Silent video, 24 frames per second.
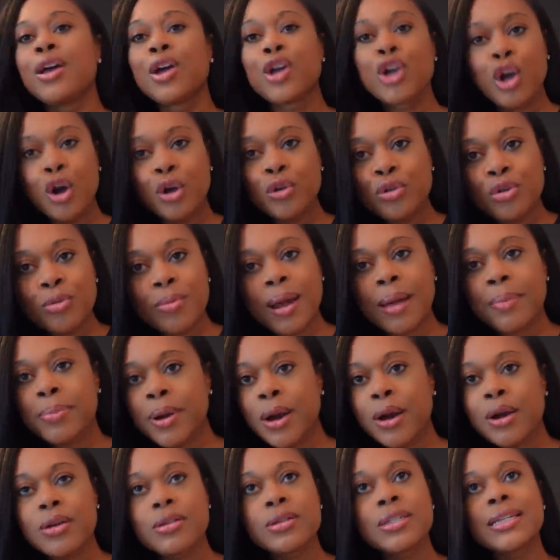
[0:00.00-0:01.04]
go through my
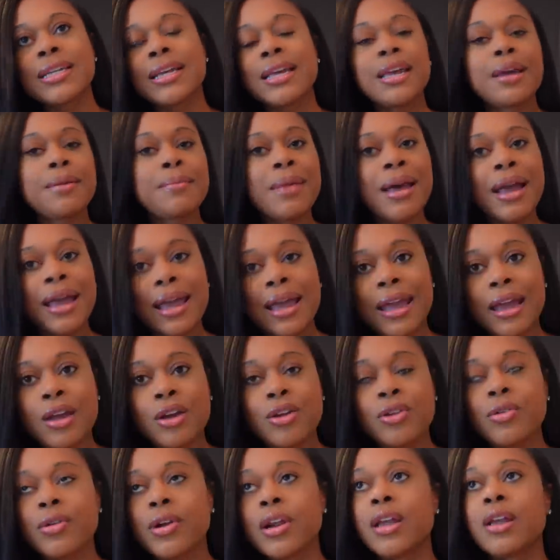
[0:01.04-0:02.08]
purse and get my
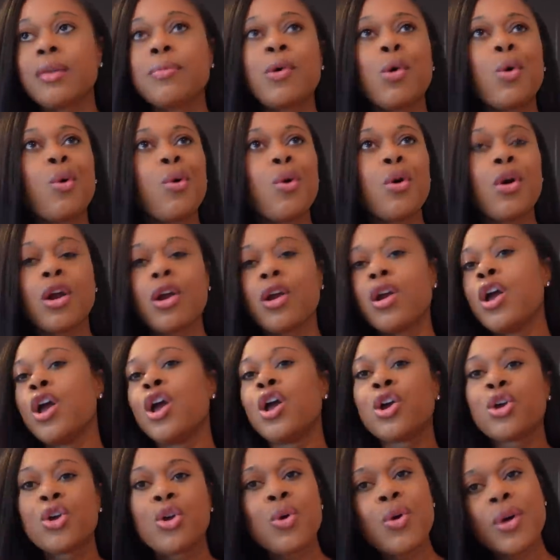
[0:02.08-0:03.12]
hand cream or
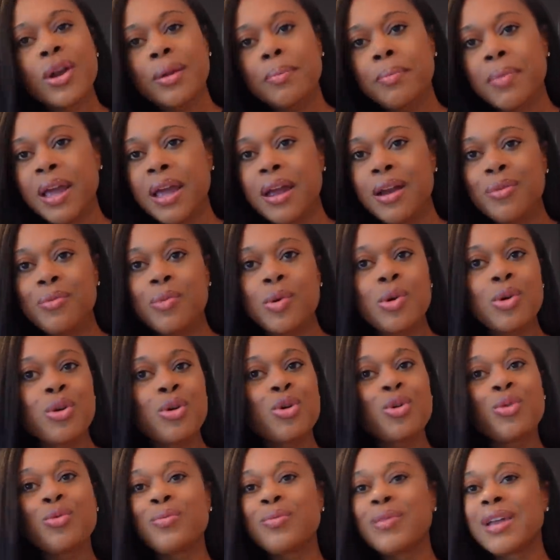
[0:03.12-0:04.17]
go in the
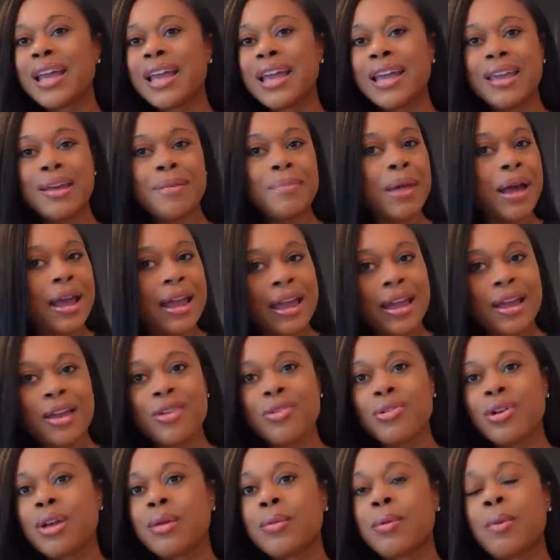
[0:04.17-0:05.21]
bedroom and get my hand
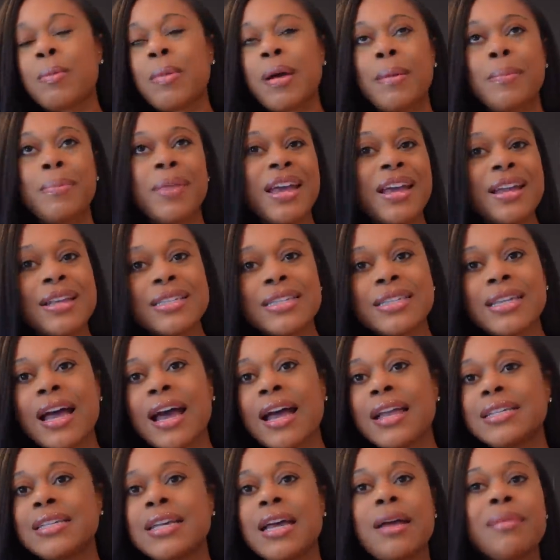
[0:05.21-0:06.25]
cream on my
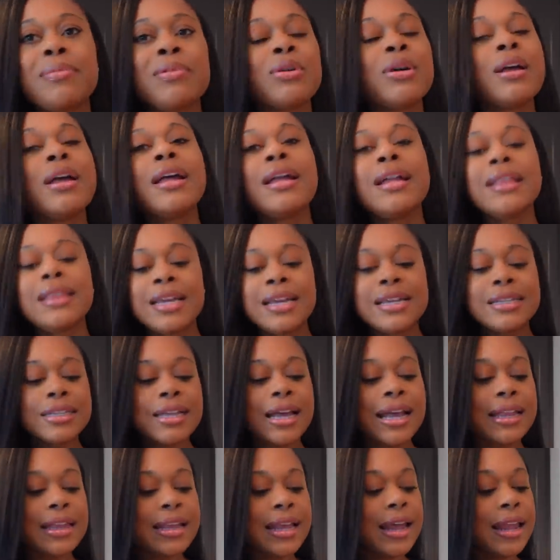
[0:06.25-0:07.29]
bedside table, things
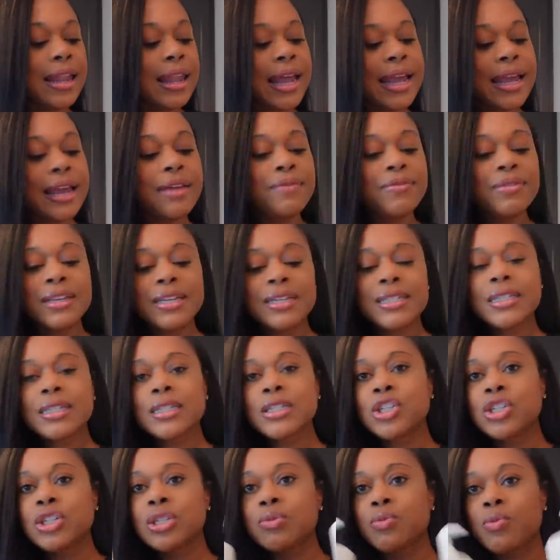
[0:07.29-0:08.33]
like that. Like if this
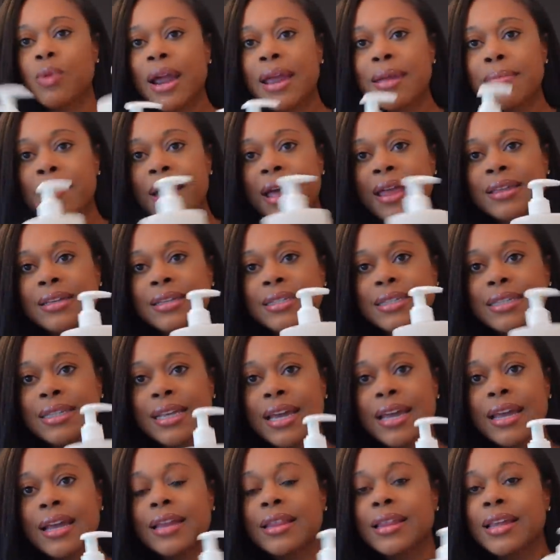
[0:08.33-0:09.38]
is just right by the
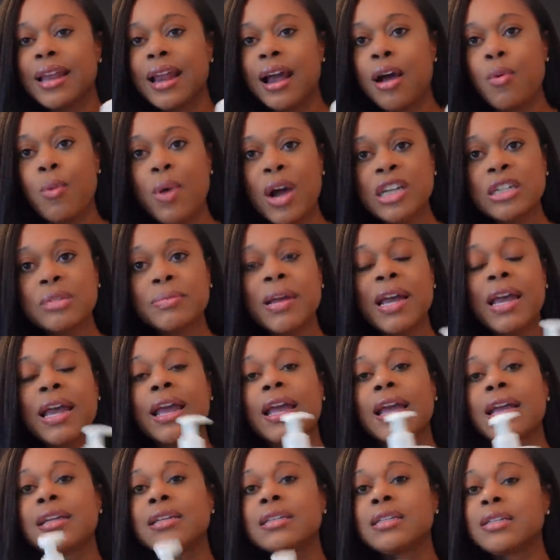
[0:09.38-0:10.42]
sink, then I wash my
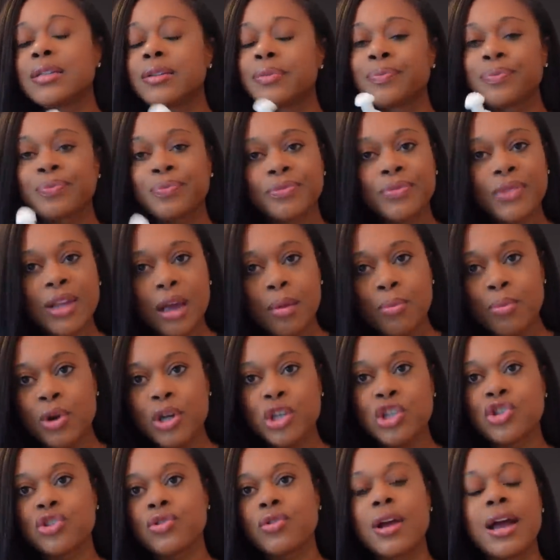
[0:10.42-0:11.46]
hands and
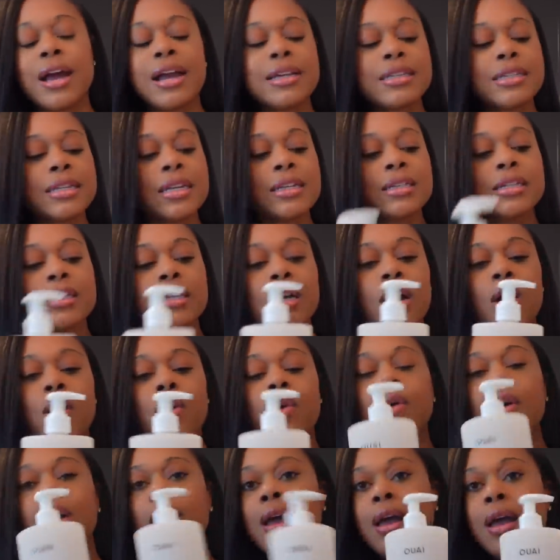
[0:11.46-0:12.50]
moisturize. And
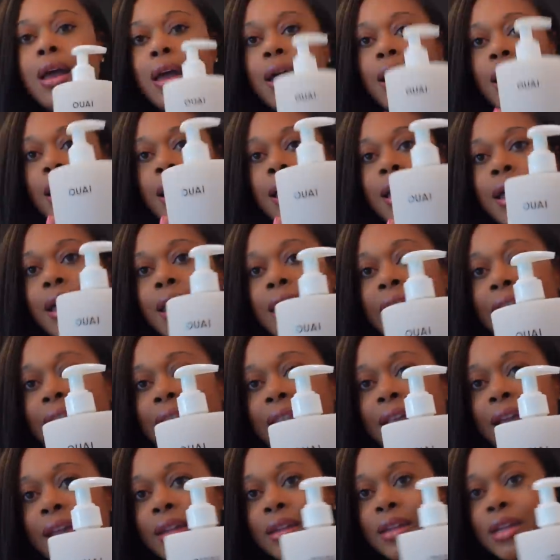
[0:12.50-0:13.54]
so
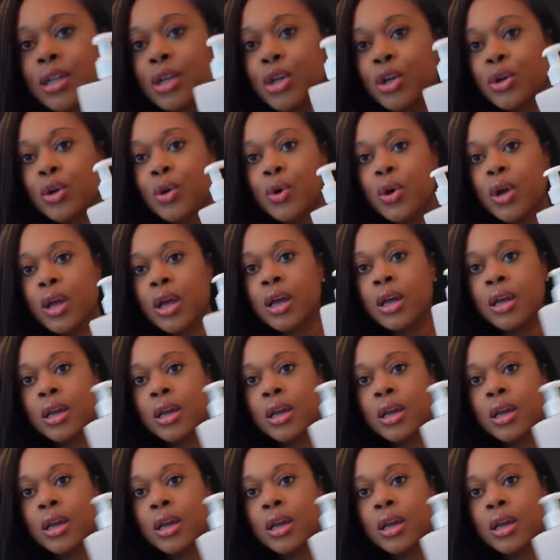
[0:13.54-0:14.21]
got that little